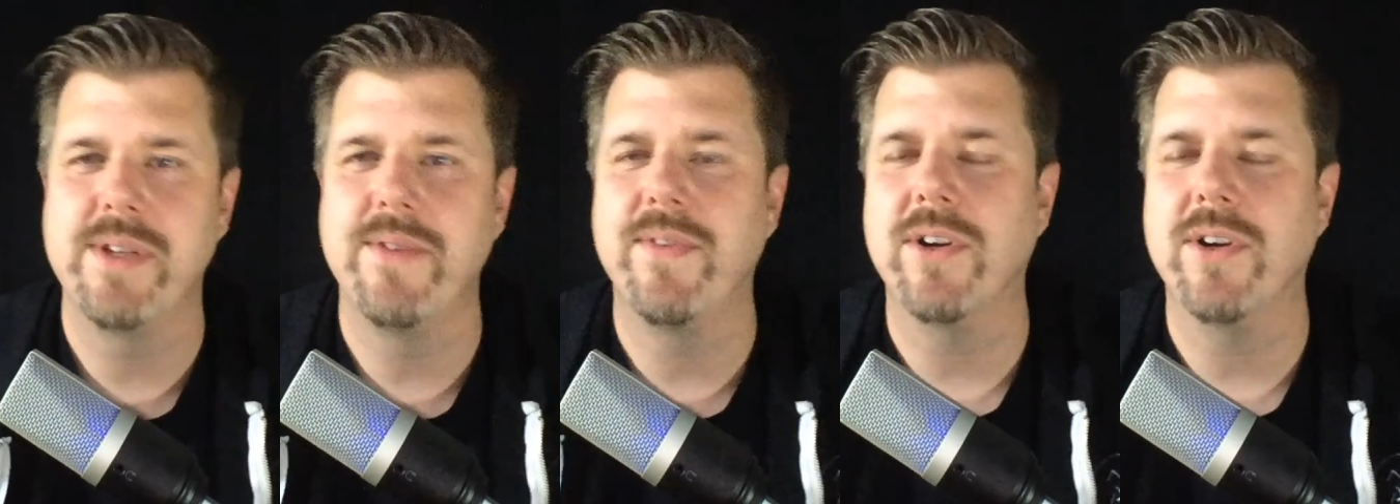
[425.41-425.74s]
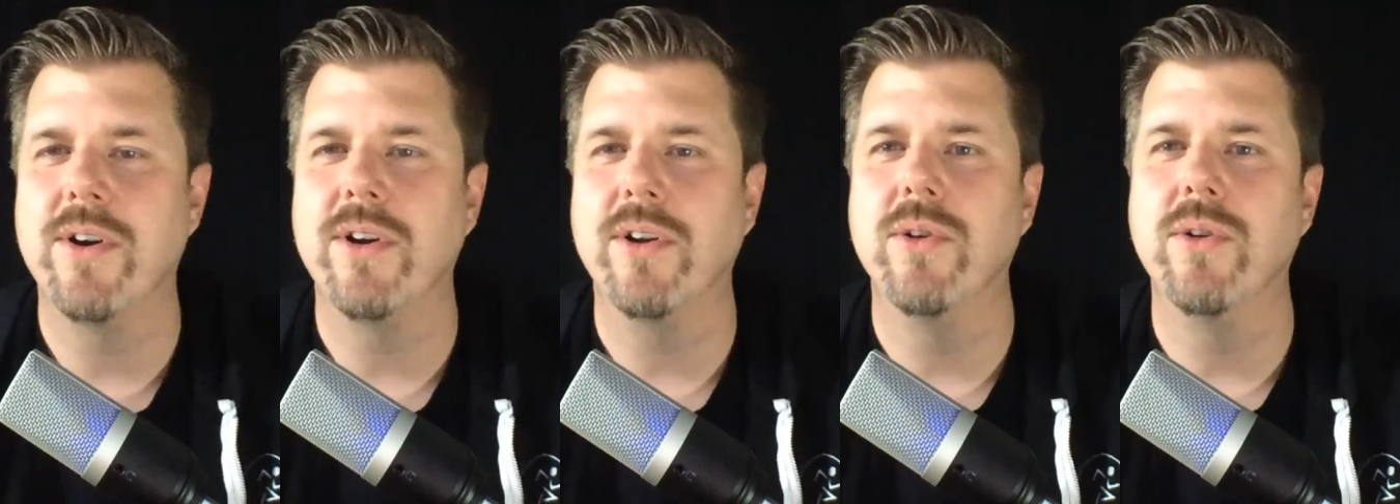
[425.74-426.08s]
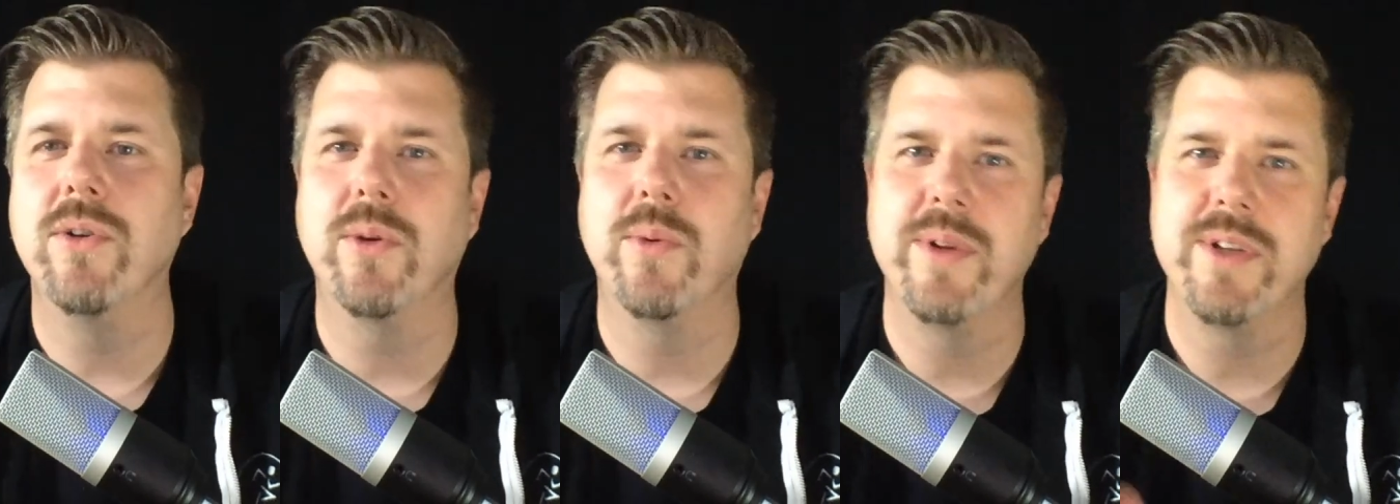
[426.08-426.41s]
article or
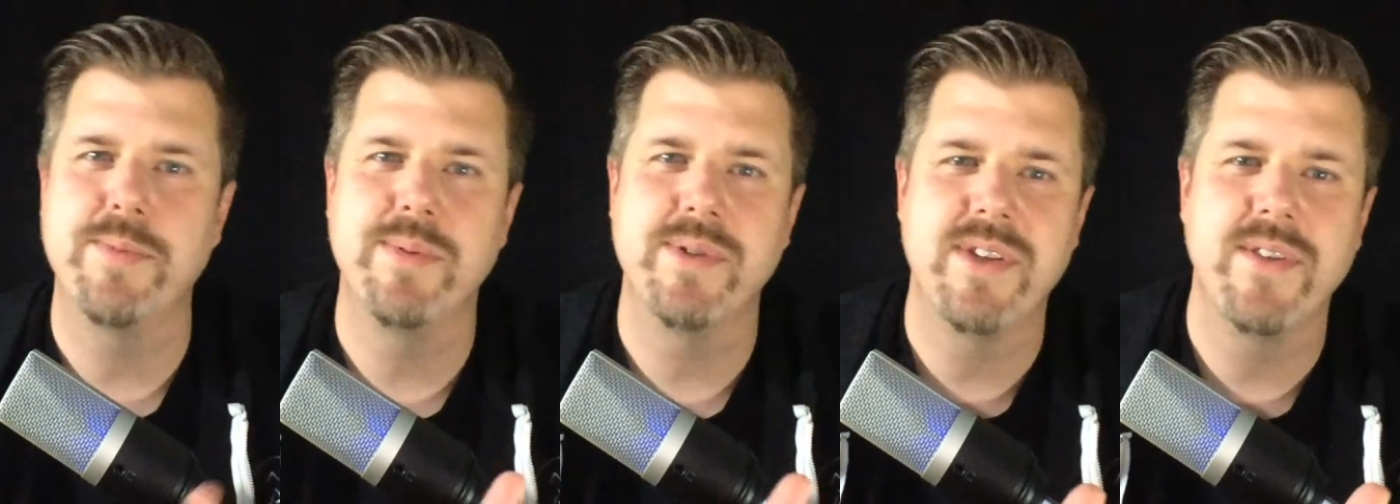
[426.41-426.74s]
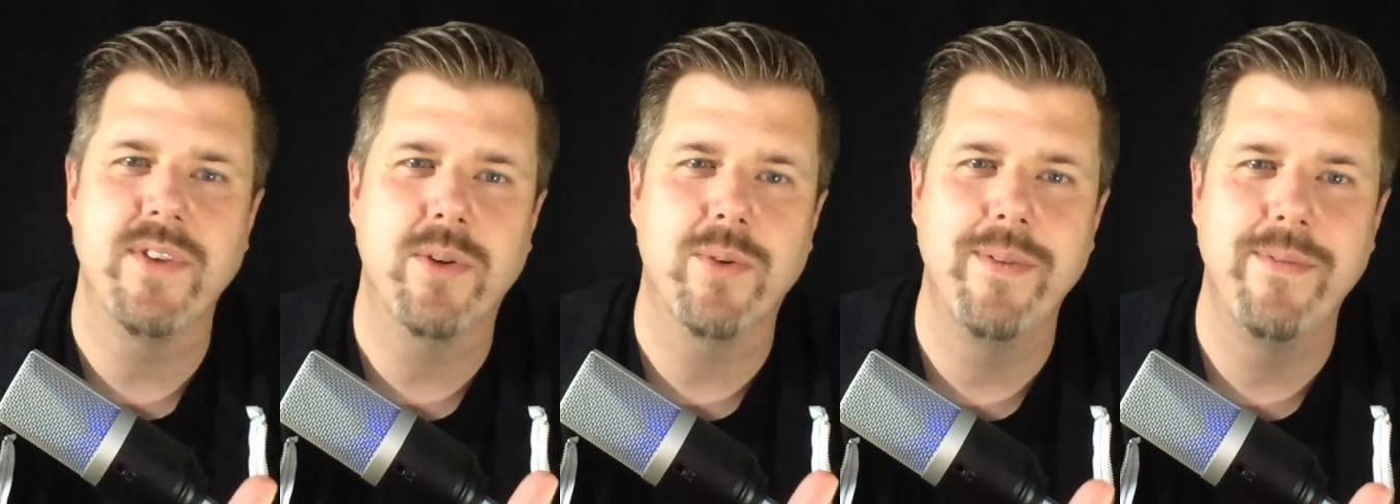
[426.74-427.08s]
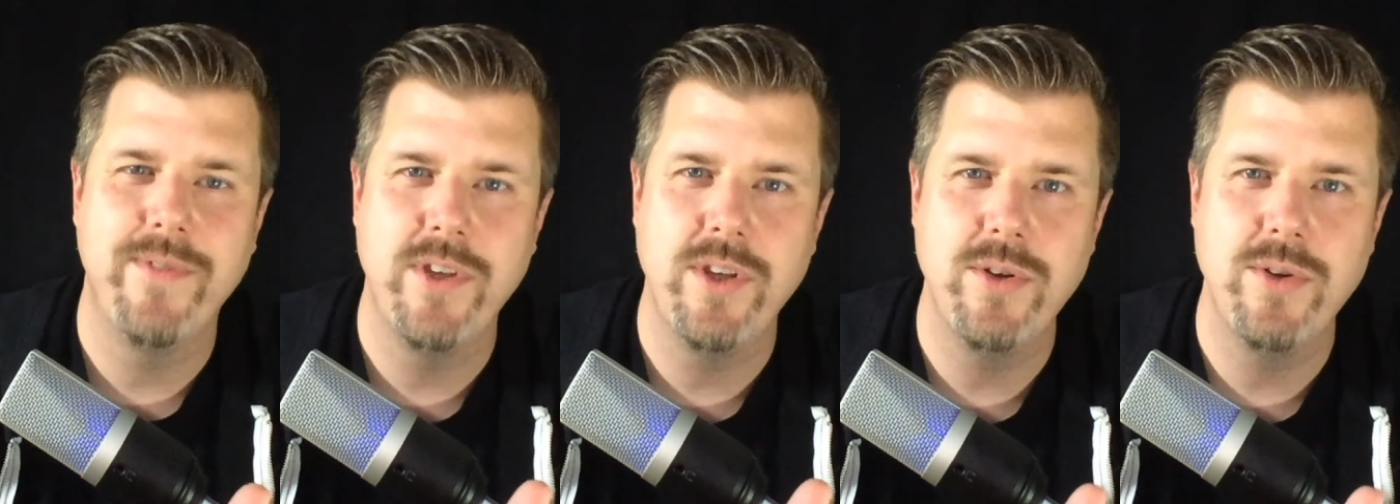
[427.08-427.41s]
one specific
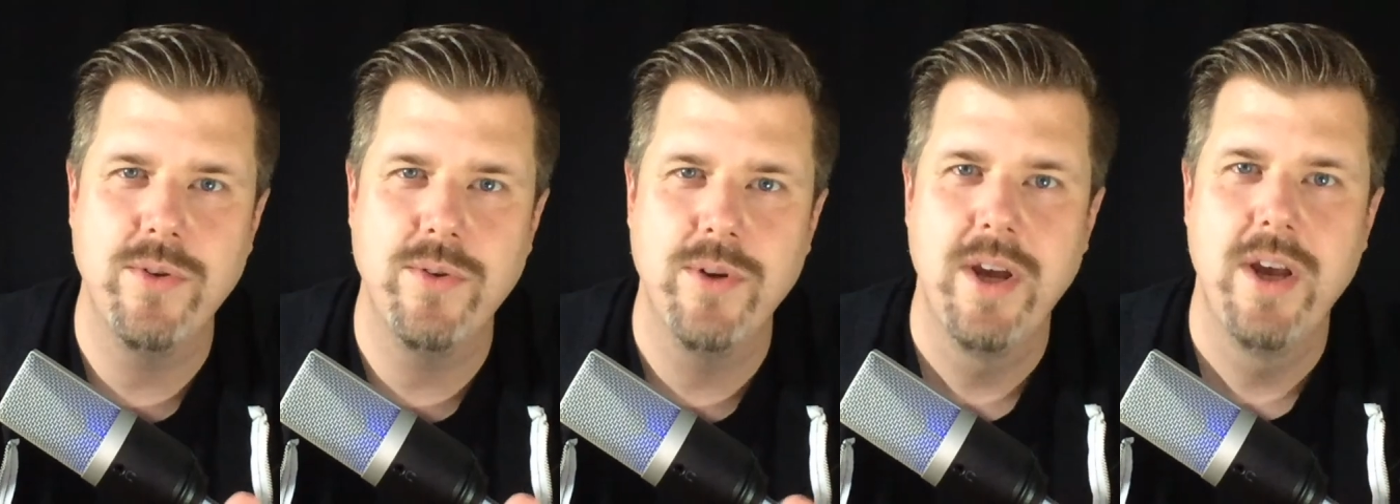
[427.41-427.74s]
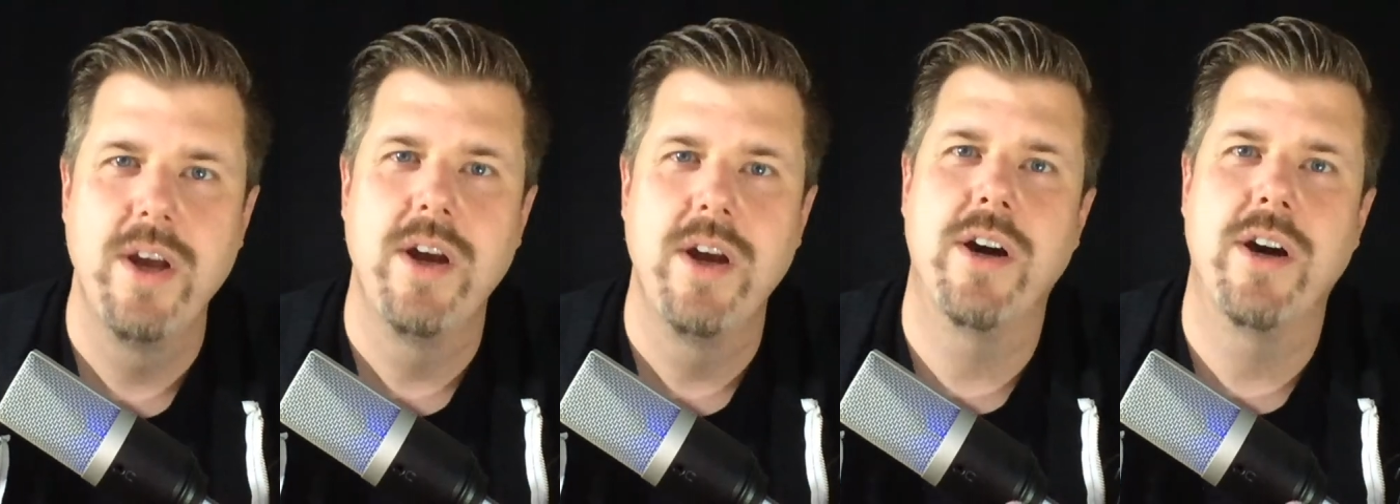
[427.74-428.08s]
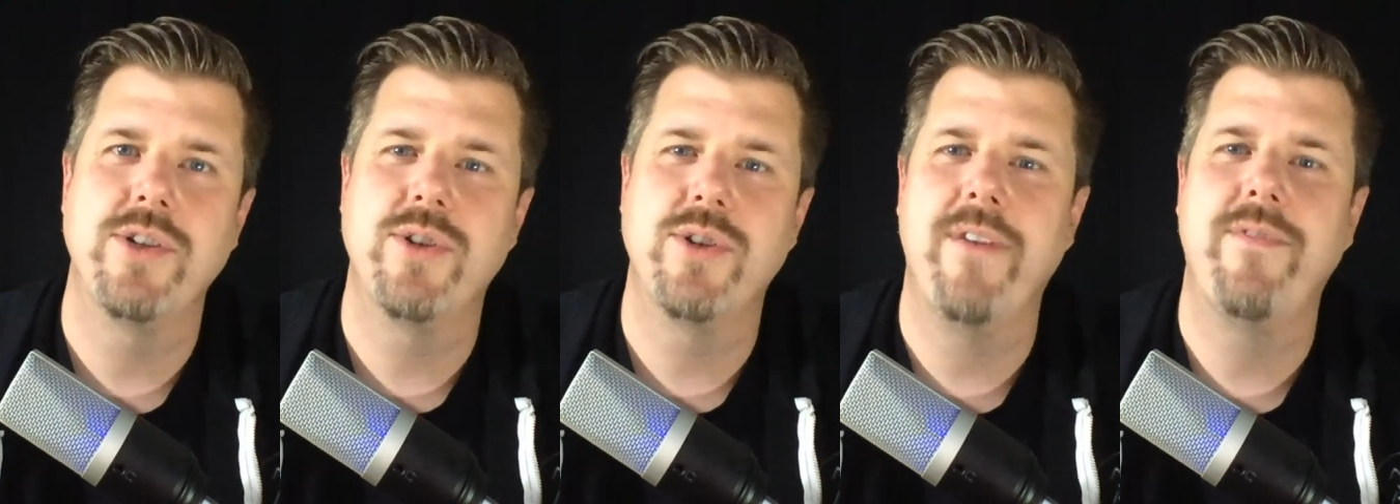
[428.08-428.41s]
review on
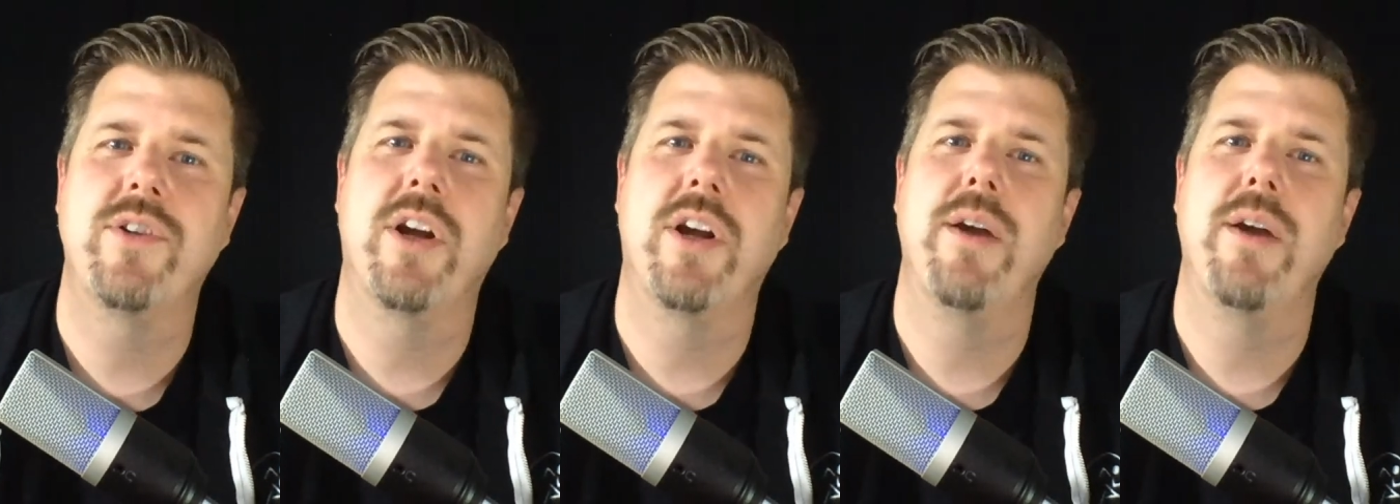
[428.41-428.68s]
DriveTribe.